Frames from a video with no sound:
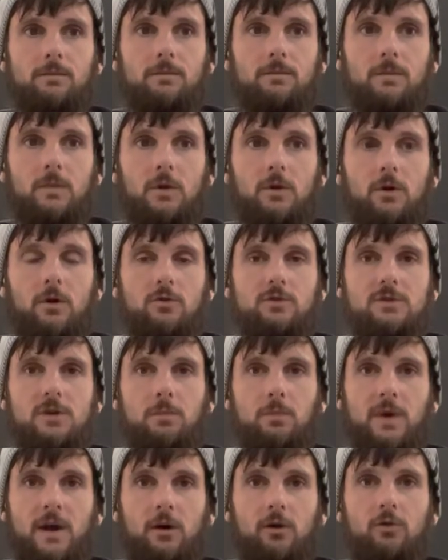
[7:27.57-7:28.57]
You know, it's a
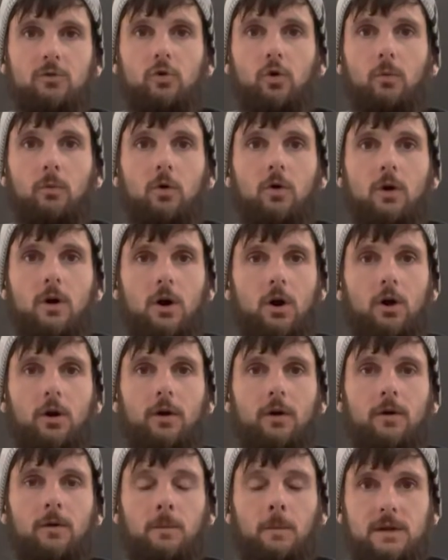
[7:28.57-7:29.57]
paranormal
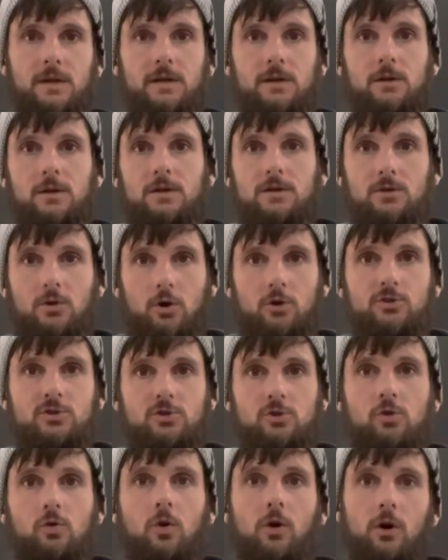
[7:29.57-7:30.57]
horror. It is
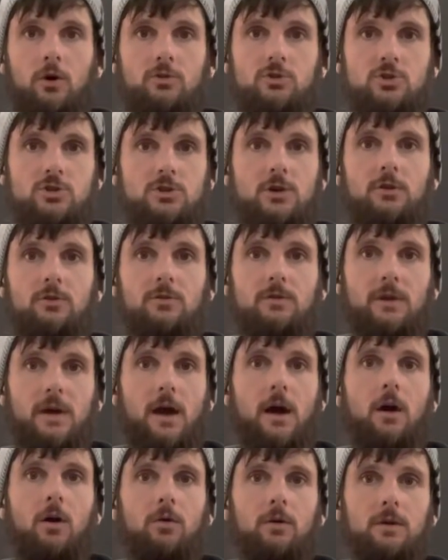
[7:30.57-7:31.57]
also on Shudder
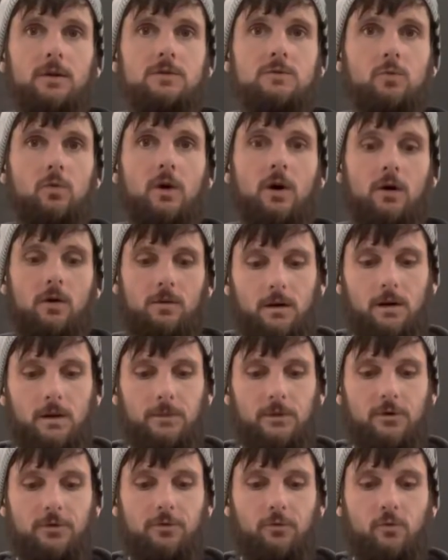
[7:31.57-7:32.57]
now as well.
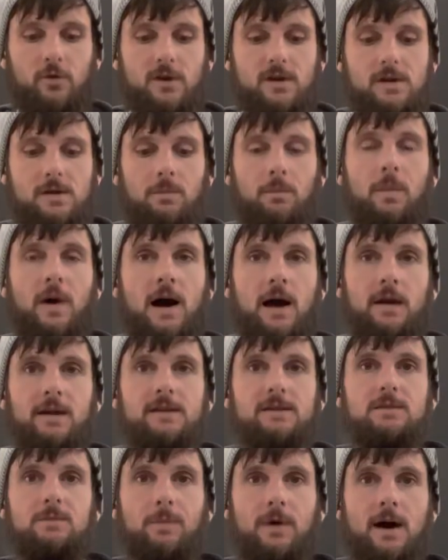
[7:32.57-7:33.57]
Number three,
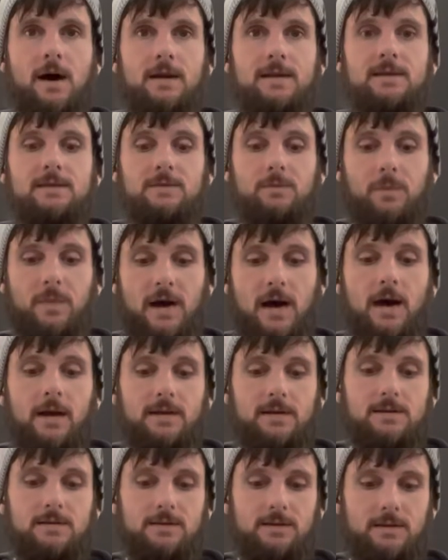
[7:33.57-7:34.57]
Bodies, Bodies,
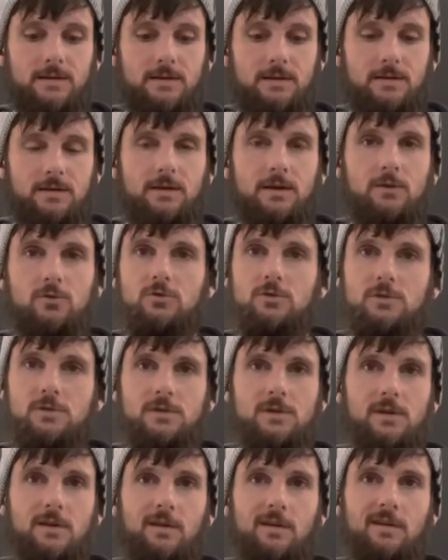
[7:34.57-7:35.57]
Bodies,
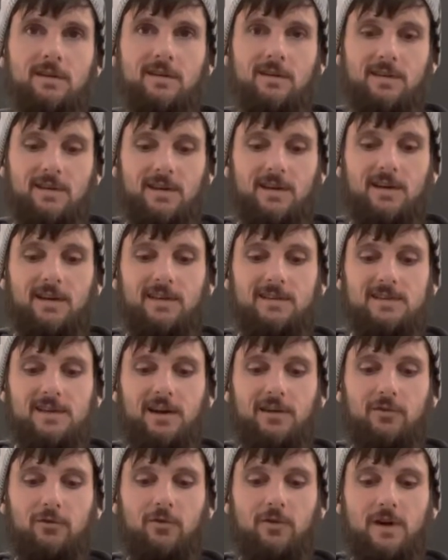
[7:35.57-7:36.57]
interesting
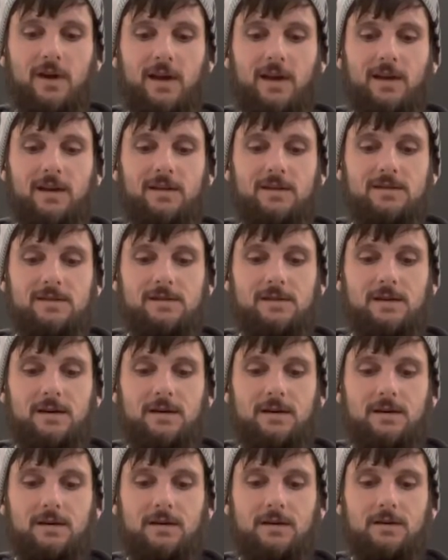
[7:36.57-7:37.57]
title, is
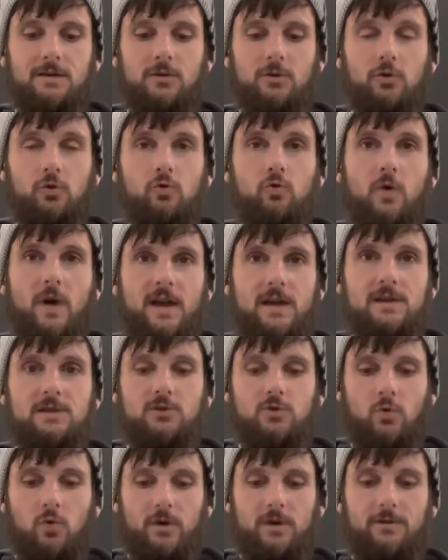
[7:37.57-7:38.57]
the new
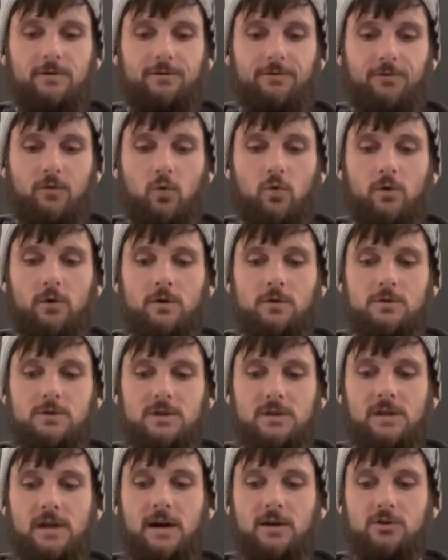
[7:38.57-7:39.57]
A24
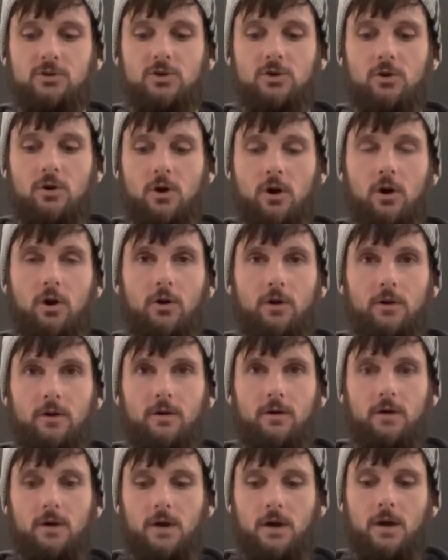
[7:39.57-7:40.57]
slasher
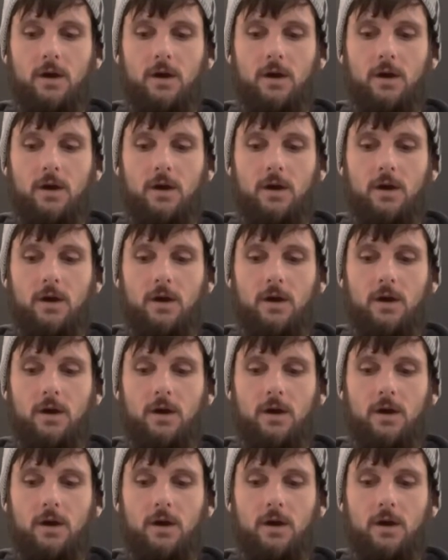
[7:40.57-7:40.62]
horror.